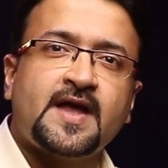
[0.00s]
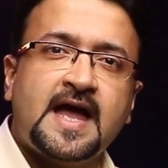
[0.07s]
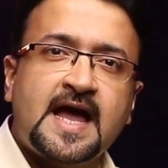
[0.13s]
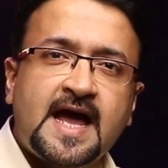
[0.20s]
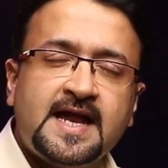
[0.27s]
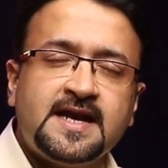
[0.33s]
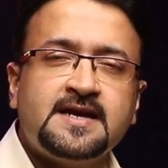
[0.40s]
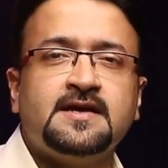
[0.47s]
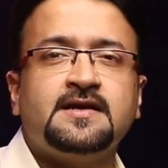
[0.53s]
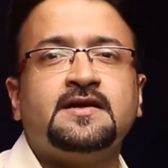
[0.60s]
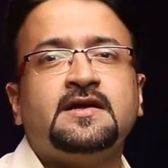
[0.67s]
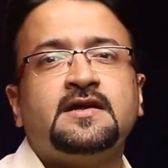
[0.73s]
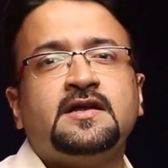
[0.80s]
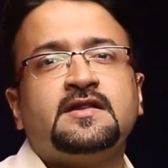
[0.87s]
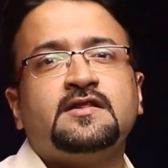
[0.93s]
and
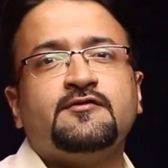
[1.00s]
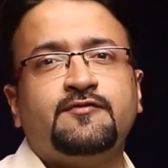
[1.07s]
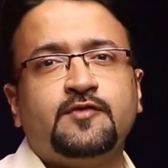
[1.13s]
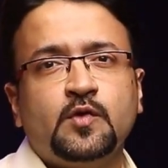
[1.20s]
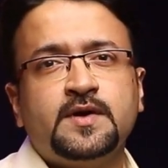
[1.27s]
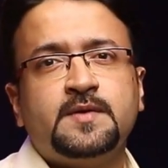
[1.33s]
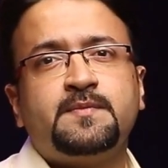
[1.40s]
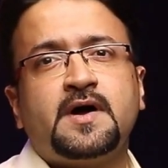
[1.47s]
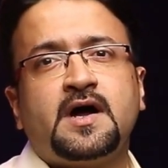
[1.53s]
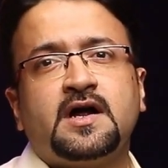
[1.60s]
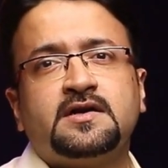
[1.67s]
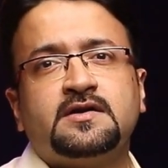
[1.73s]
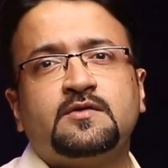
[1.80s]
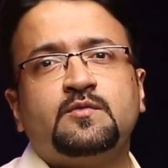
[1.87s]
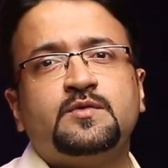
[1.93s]
the fluid
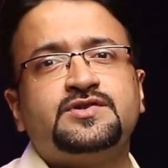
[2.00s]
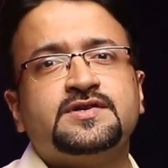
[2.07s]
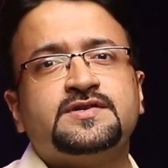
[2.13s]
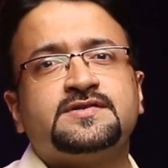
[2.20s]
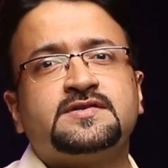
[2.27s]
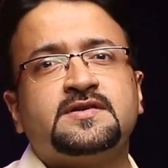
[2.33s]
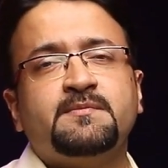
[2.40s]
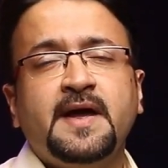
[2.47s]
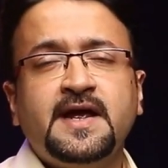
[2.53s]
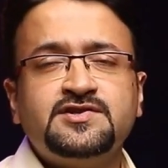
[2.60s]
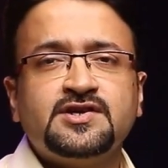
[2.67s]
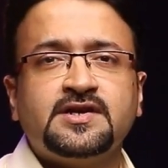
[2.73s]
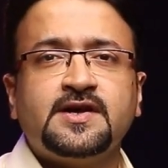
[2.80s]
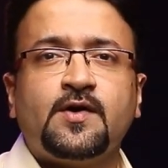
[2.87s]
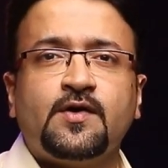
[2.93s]
part, which is
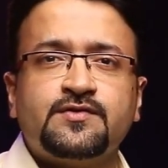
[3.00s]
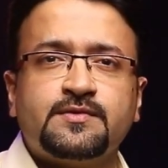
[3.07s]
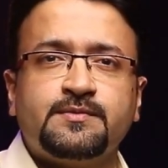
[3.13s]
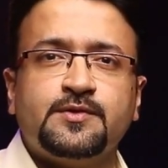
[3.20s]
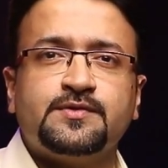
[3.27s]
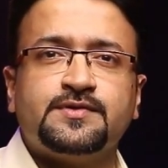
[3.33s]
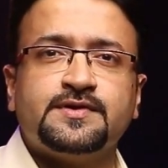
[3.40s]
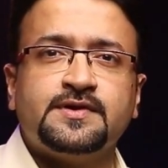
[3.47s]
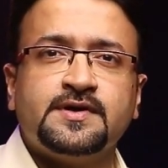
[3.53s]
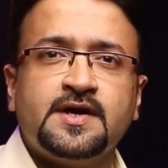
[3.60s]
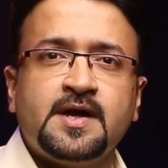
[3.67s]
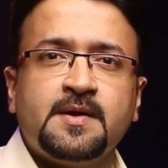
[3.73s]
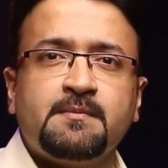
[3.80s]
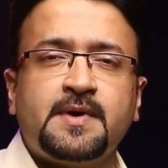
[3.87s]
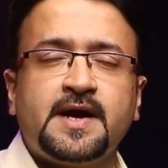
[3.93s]
majorly contributed
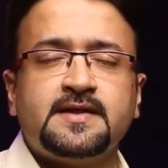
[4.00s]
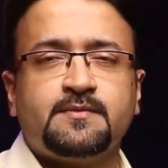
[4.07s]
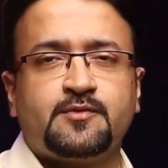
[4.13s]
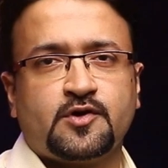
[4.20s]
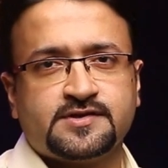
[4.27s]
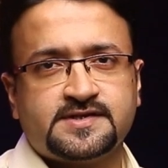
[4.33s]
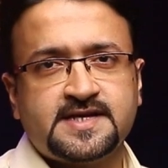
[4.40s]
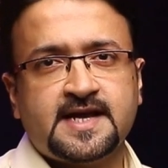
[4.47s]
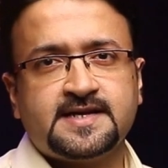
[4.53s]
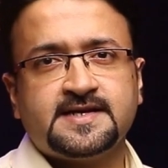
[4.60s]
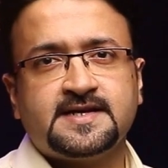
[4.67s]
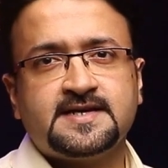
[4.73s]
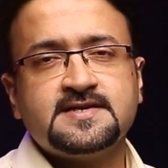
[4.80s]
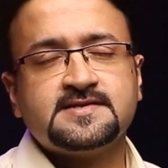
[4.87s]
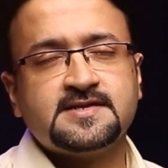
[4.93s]
by the
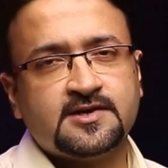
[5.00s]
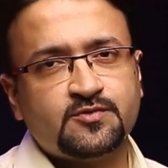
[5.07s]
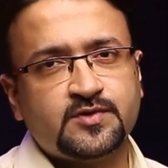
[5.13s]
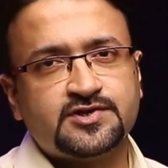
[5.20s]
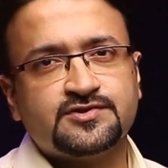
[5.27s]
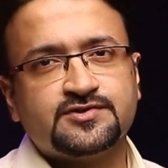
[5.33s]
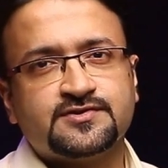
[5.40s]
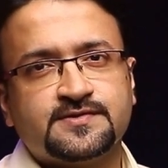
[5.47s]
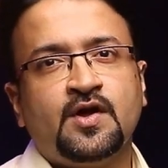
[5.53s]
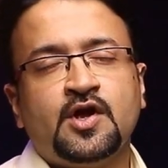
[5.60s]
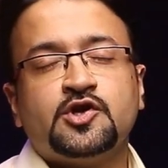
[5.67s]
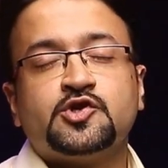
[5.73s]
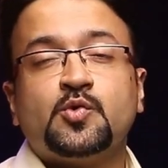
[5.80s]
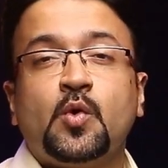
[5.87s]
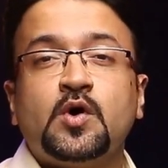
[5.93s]
prostatic secretions.
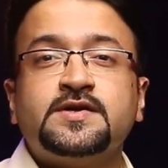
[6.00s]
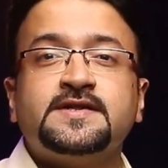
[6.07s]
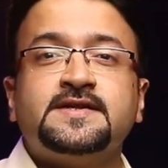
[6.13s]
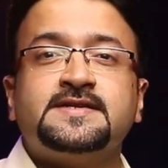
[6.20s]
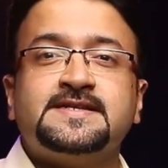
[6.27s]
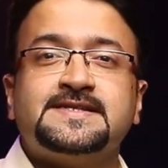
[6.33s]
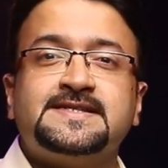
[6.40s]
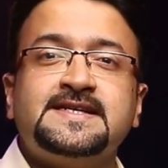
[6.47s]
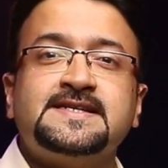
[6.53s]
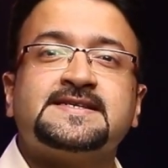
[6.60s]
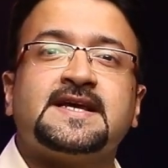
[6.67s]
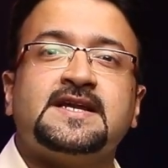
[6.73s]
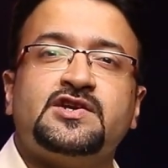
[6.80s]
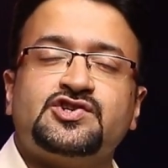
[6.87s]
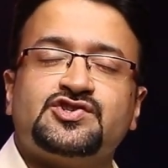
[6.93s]
So what are the disease
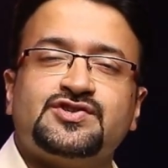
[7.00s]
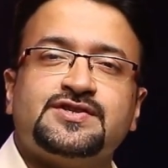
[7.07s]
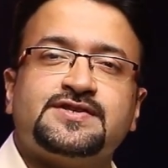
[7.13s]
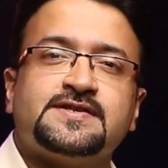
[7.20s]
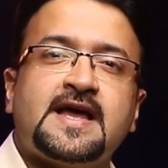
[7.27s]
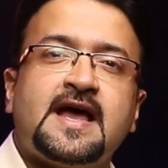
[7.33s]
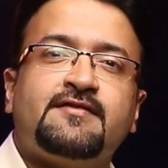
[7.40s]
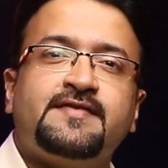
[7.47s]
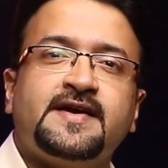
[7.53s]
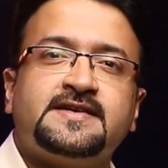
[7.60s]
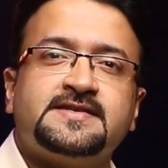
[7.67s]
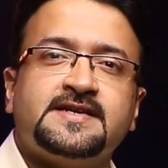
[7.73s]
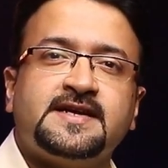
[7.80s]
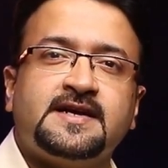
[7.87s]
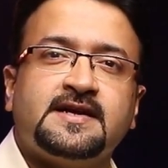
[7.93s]
conditions
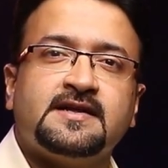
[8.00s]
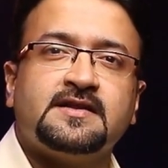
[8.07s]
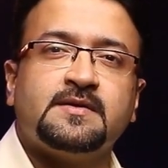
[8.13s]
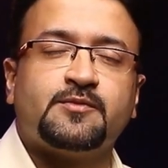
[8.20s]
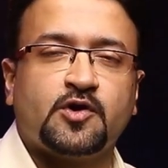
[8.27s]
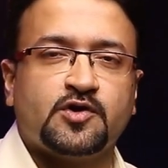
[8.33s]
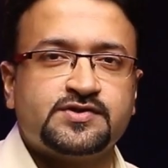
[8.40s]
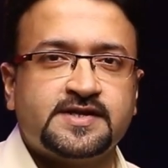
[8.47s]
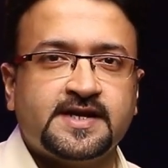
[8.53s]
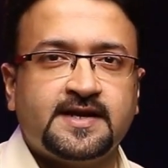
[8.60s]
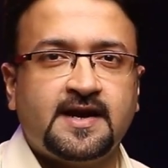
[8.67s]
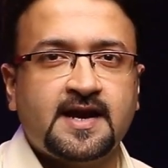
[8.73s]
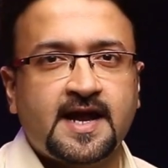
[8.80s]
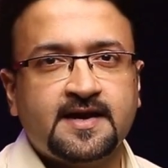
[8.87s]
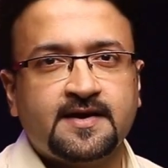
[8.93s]
affecting the prostate
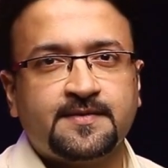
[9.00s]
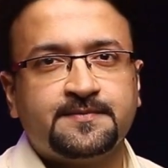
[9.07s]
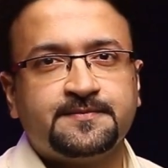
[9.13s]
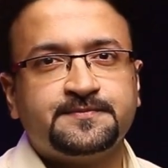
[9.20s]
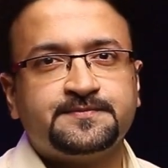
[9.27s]
gland?